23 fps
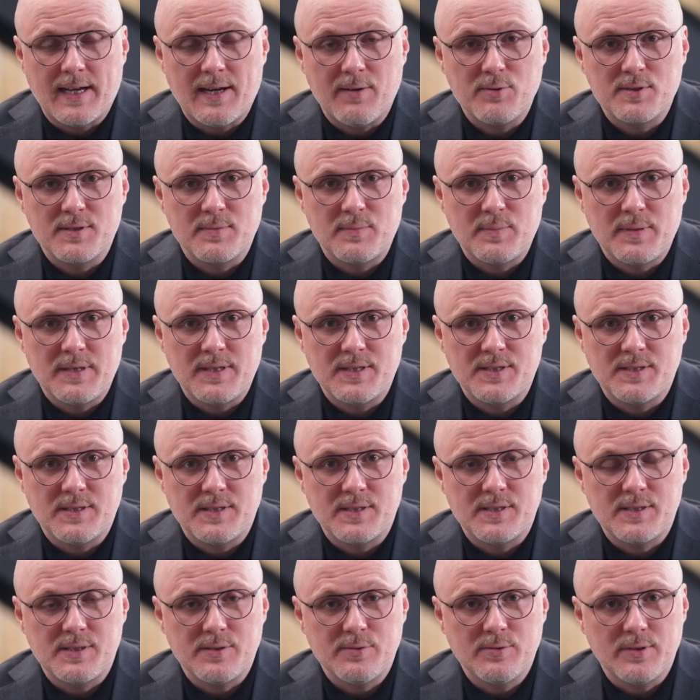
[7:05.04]
was a PhD
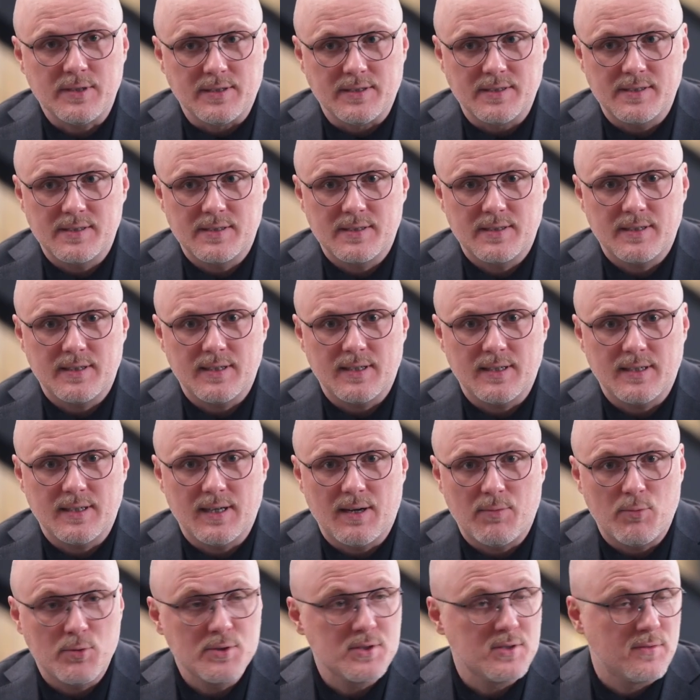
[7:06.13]
student, I
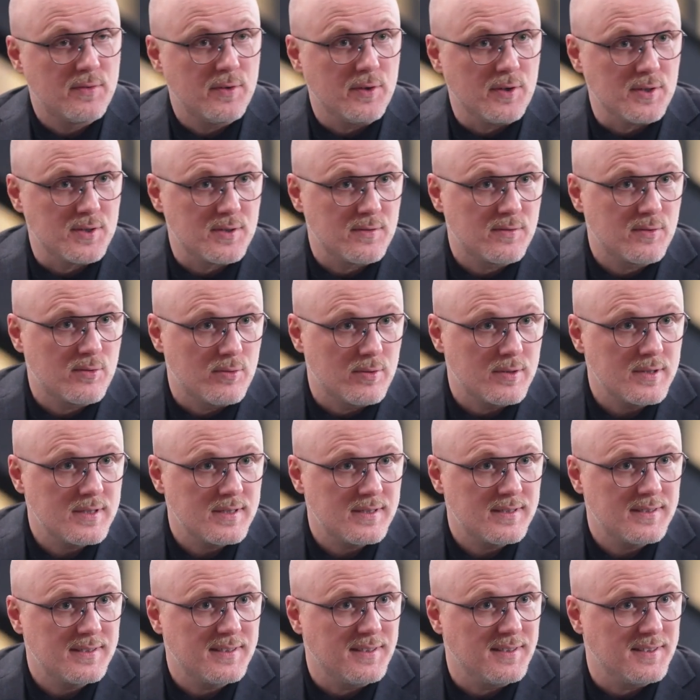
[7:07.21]
wasn't first, of
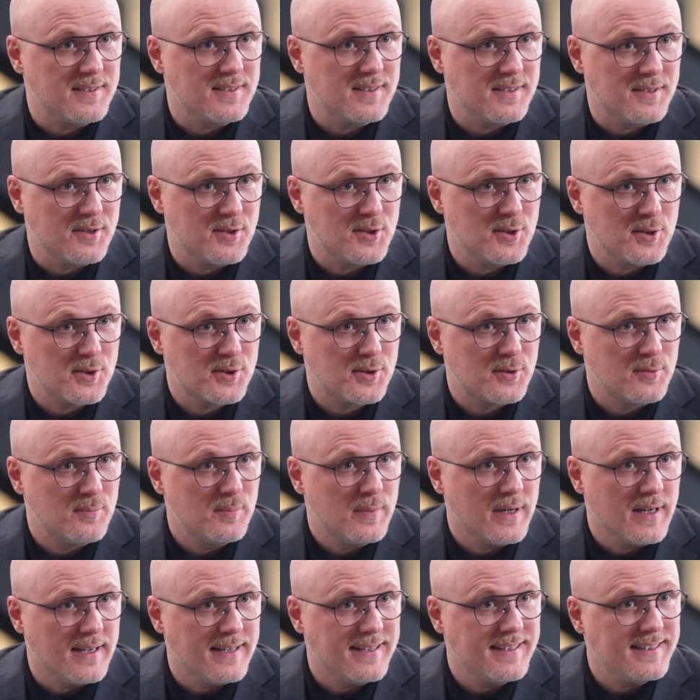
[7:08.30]
course. There's a research group
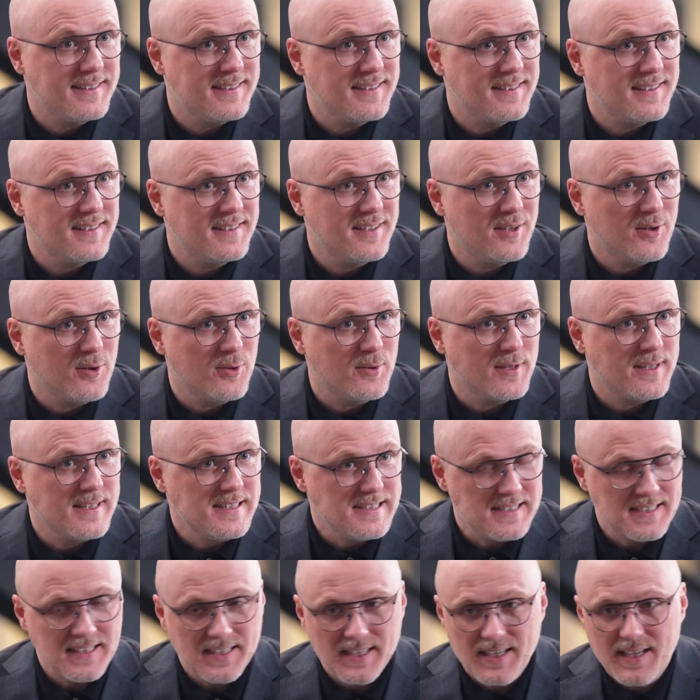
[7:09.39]
behind all
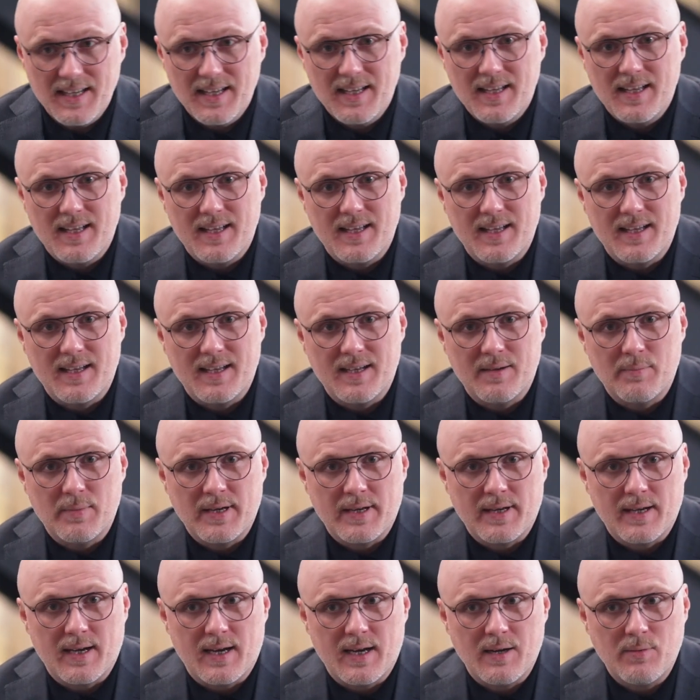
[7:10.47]
this.
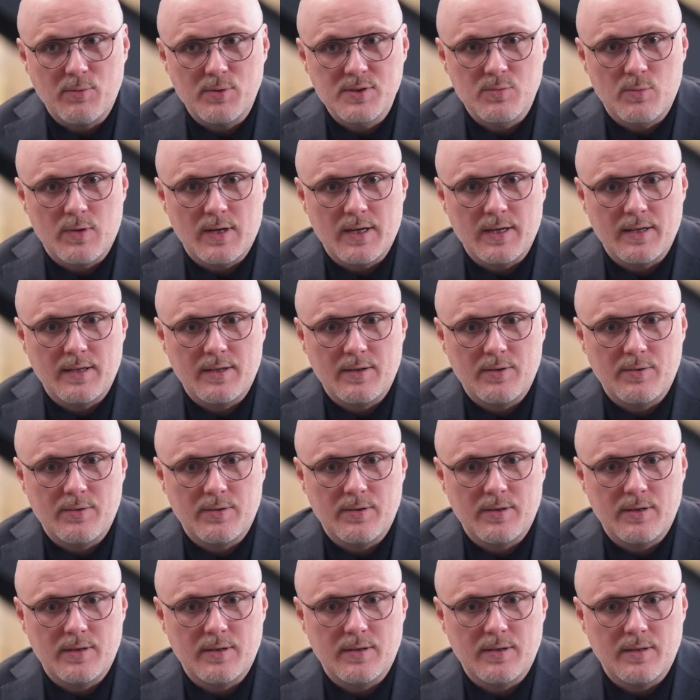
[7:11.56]
But I was one
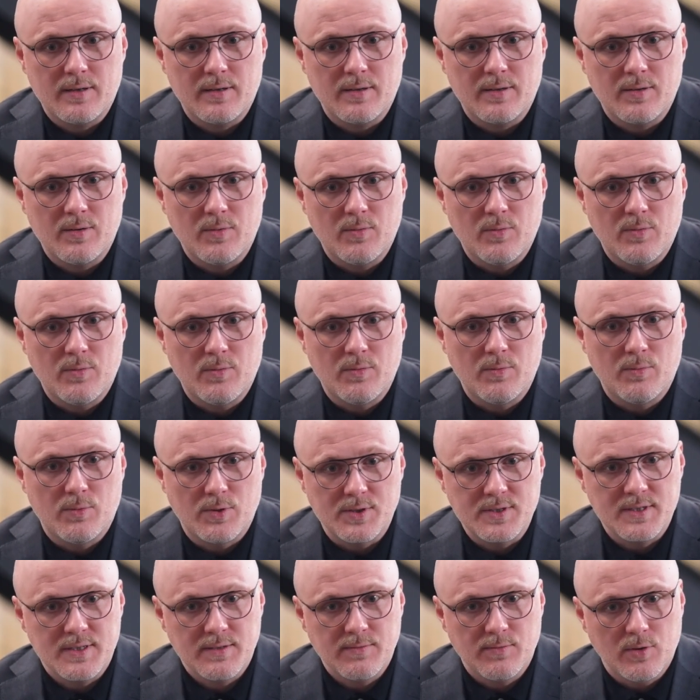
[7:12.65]
who
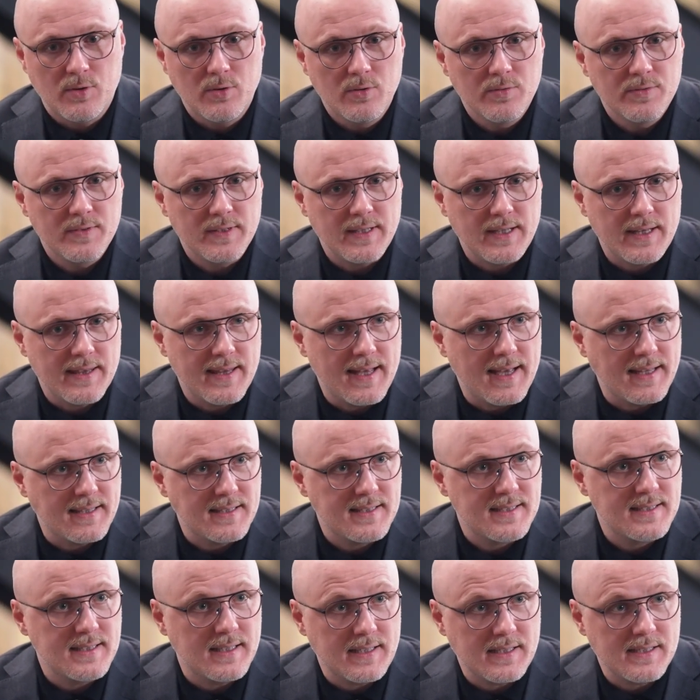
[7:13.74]
was involved in that
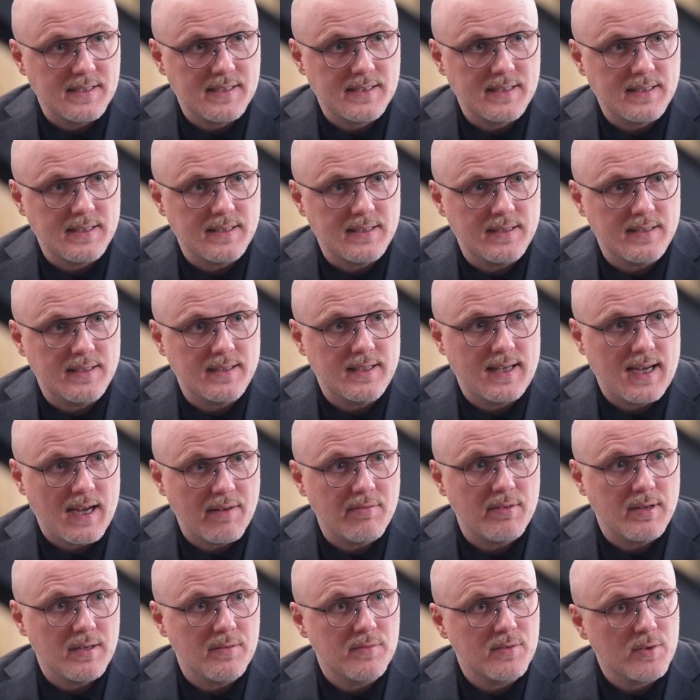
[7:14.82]
studies
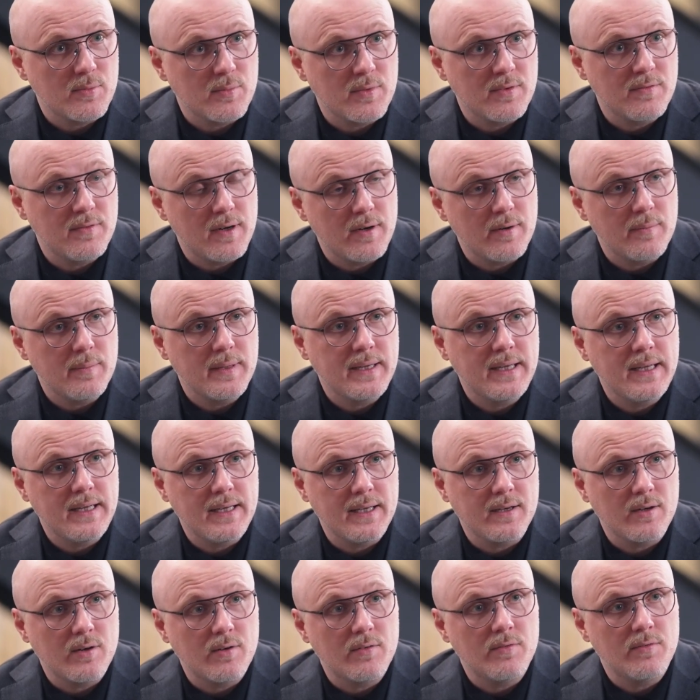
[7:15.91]
heavily from the very
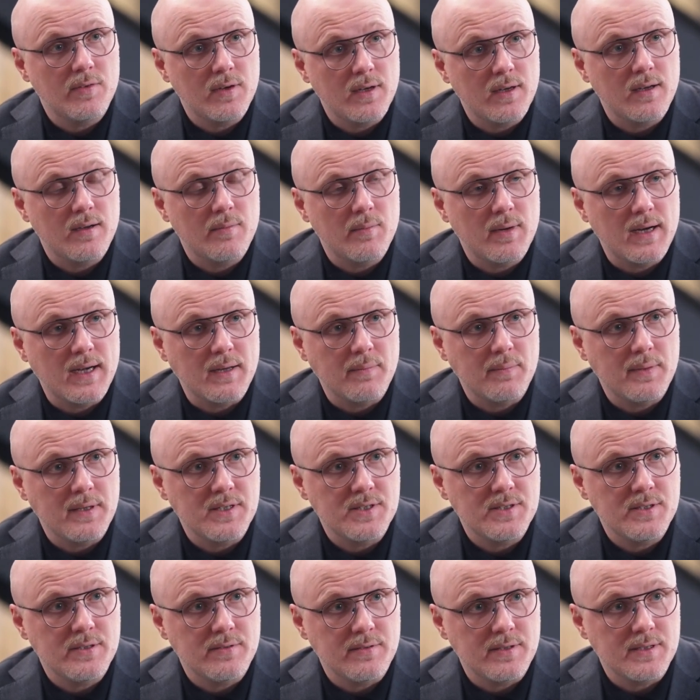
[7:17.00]
beginning of my
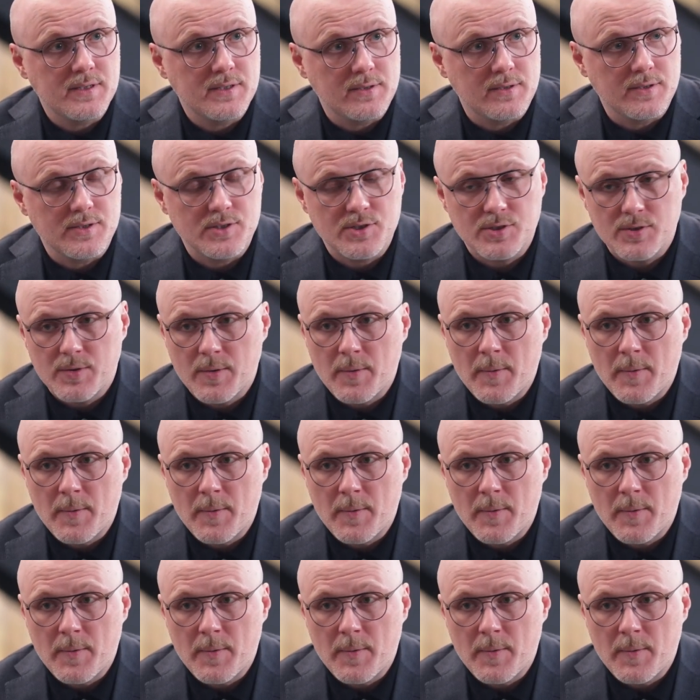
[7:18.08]
PhD research.